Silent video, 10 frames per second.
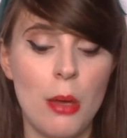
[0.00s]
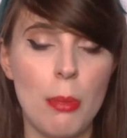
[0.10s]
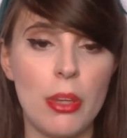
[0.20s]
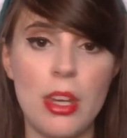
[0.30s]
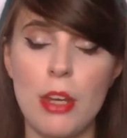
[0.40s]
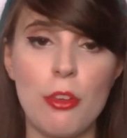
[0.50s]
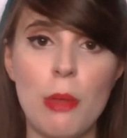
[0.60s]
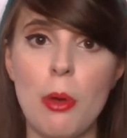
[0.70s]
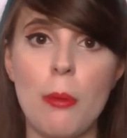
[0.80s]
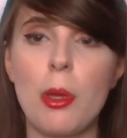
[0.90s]
But then if there
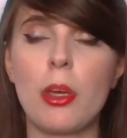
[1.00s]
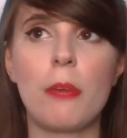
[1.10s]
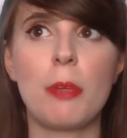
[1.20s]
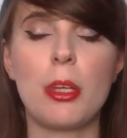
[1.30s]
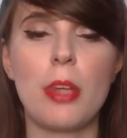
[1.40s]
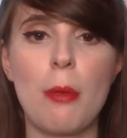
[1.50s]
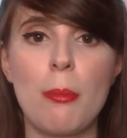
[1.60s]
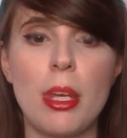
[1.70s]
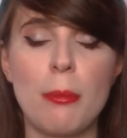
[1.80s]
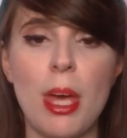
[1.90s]
weren't going to be that
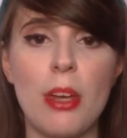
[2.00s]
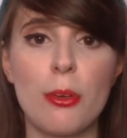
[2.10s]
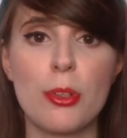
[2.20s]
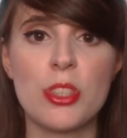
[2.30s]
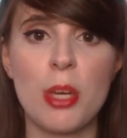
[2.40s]
many panels,